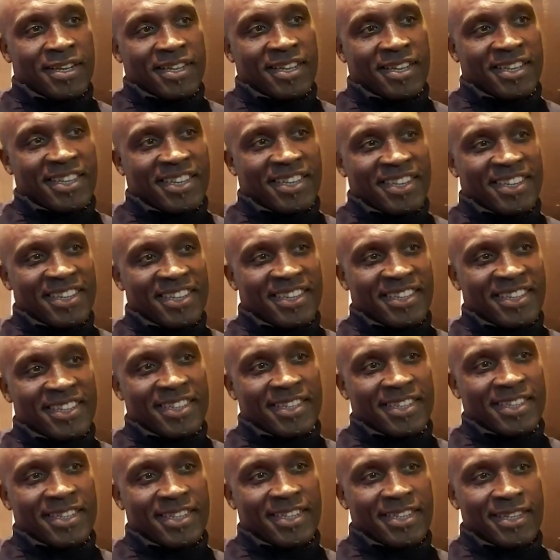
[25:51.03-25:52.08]
thank you
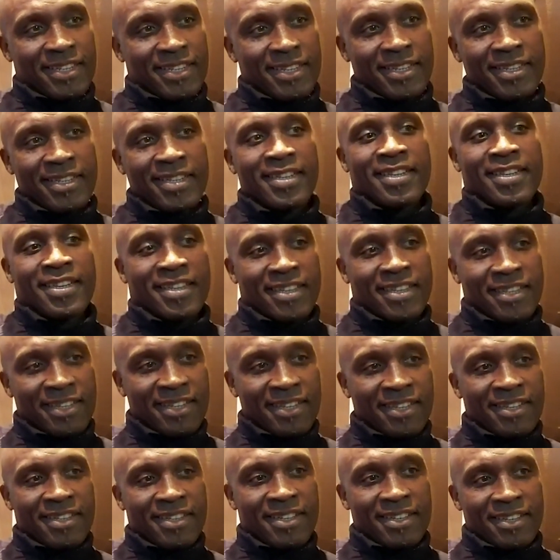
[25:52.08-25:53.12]
sincerely for having
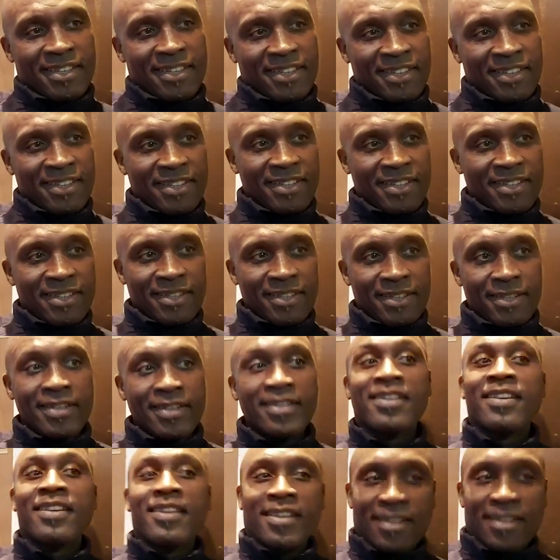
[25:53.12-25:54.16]
me into your training camp.
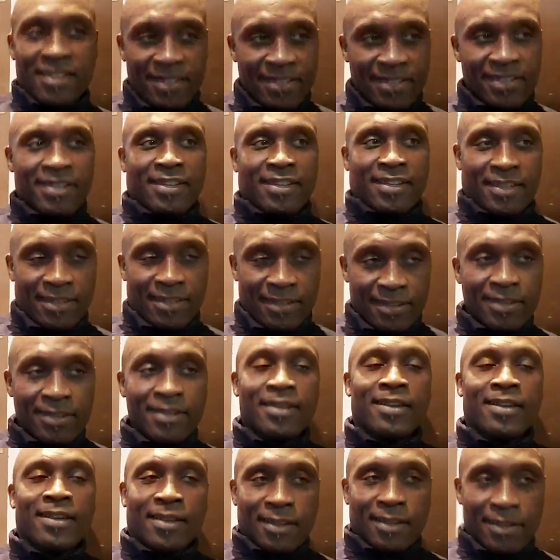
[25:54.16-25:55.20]
It's an
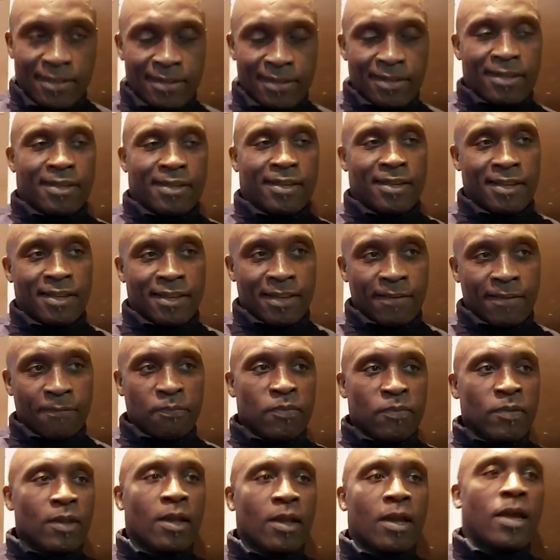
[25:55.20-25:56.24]
absolute pleasure
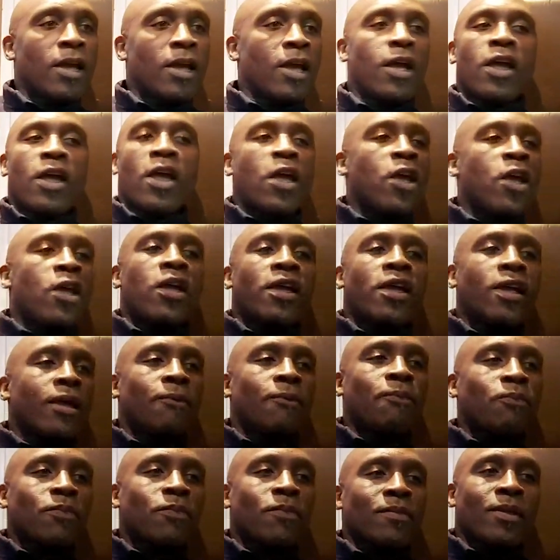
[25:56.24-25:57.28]
always to spend
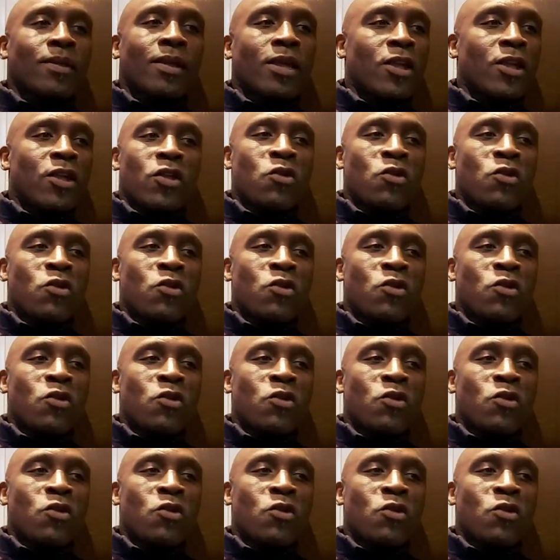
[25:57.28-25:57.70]
time with you.